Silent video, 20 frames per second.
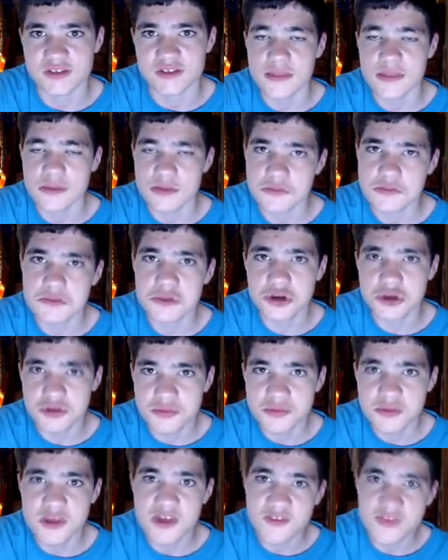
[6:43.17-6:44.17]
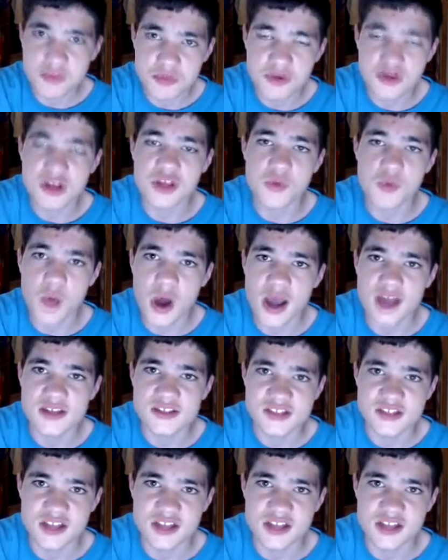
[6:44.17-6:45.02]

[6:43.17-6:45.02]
and they have a pretty wide